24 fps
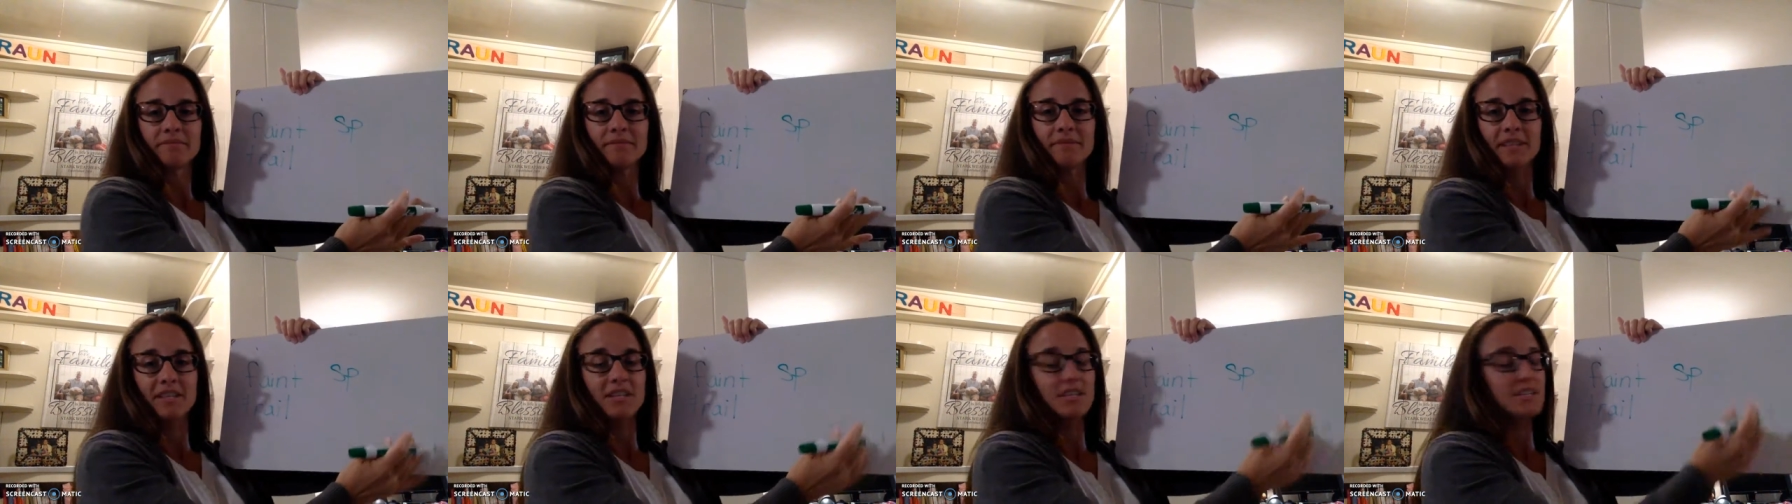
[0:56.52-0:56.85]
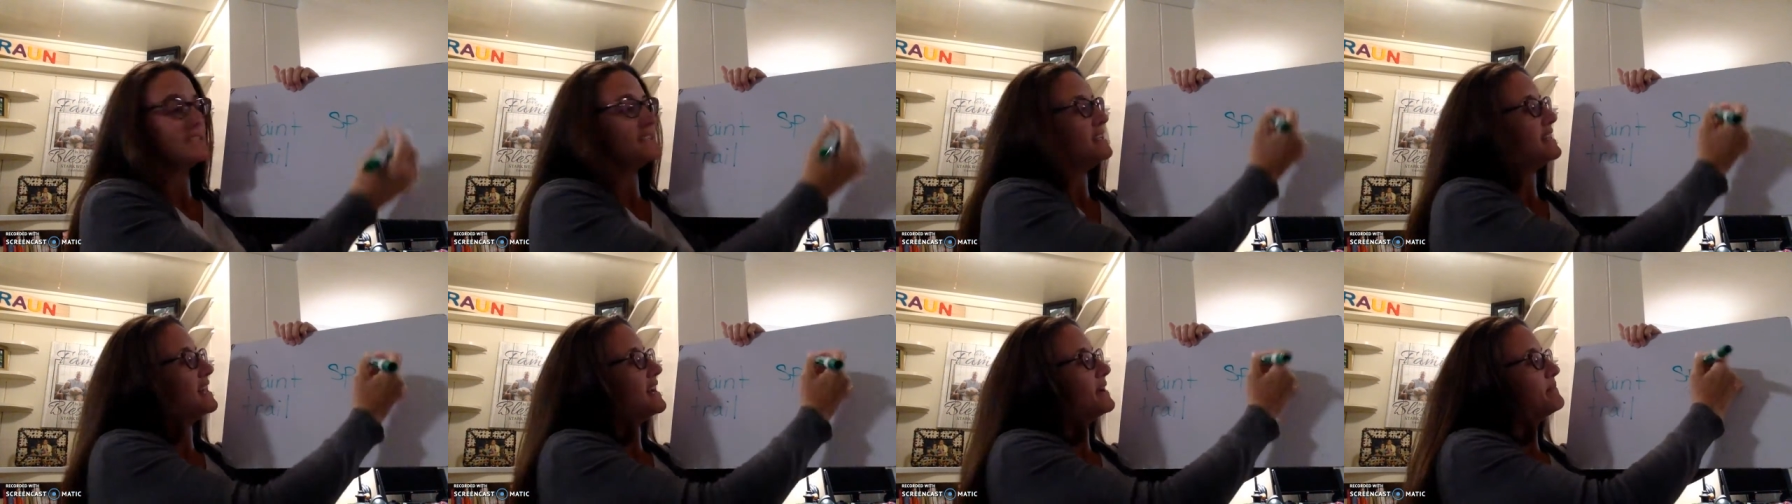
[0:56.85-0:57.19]
Can you
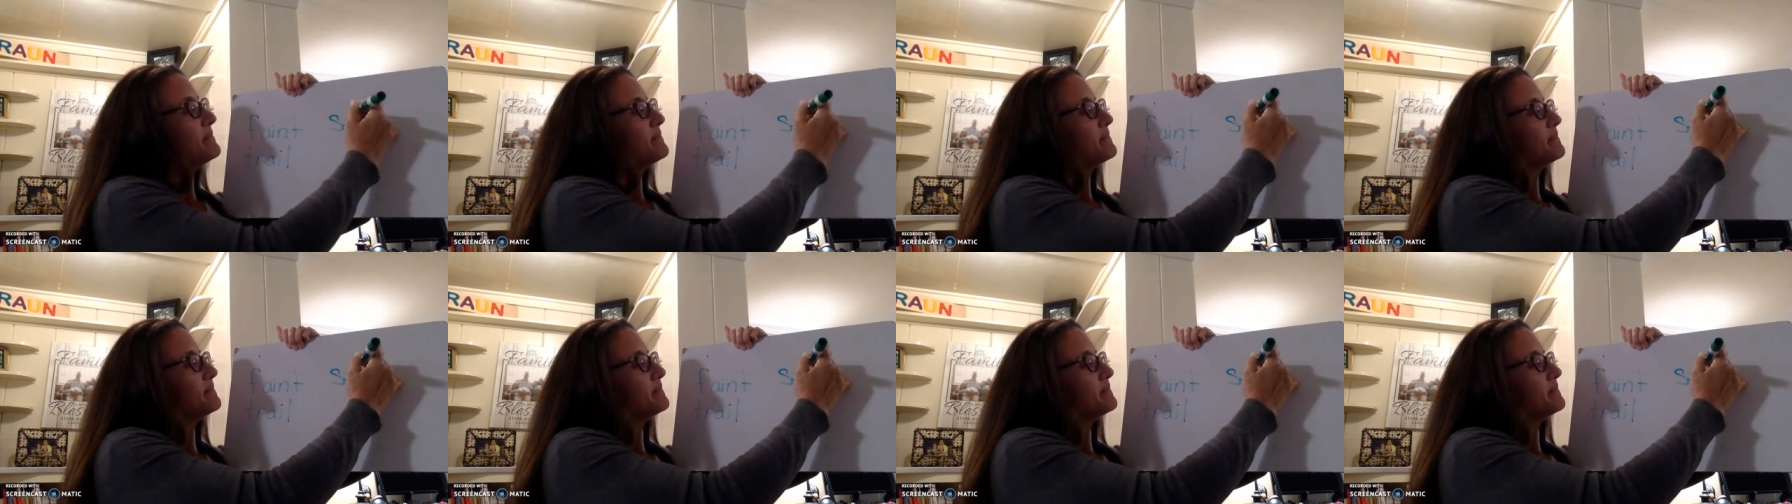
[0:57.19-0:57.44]
see that?